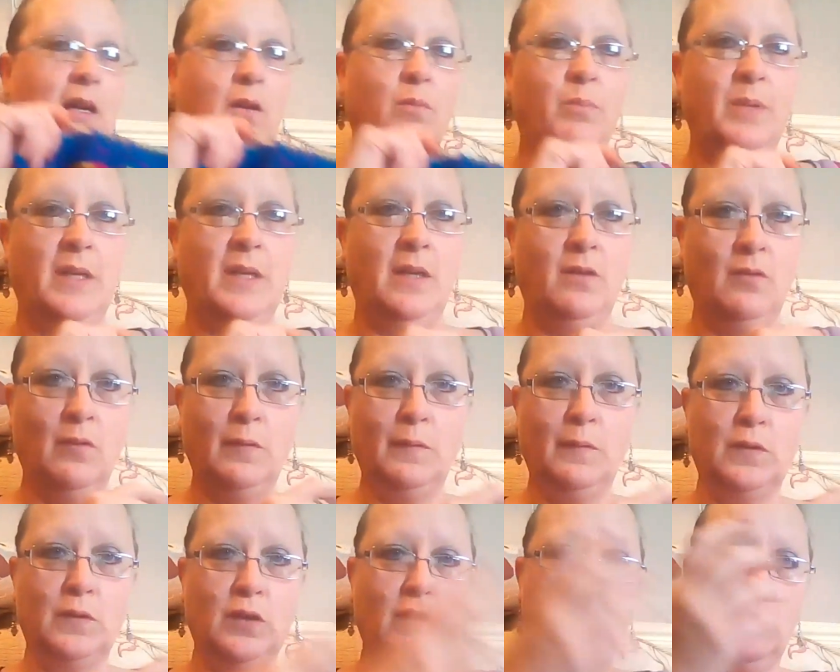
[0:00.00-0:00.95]
that'll be
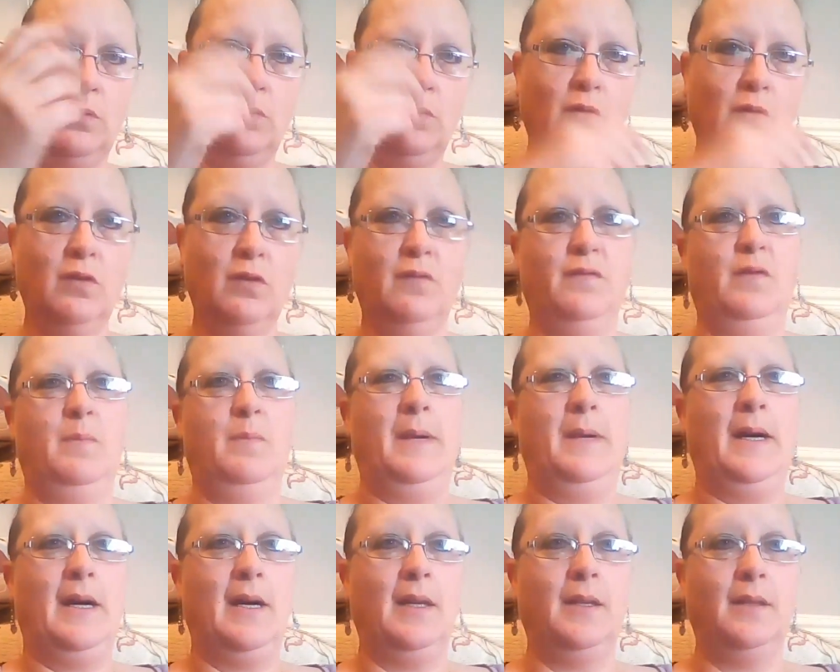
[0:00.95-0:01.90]
enough to
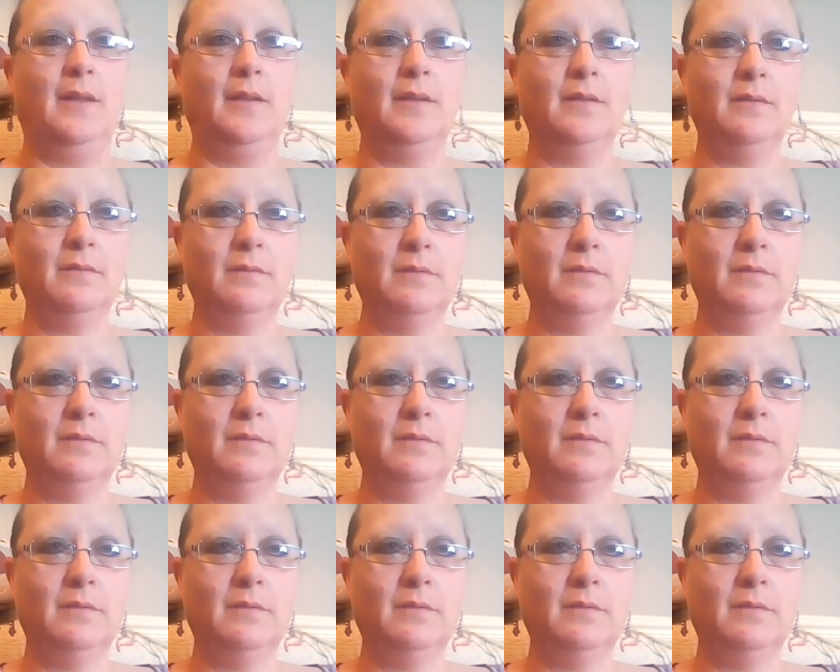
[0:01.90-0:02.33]
cover my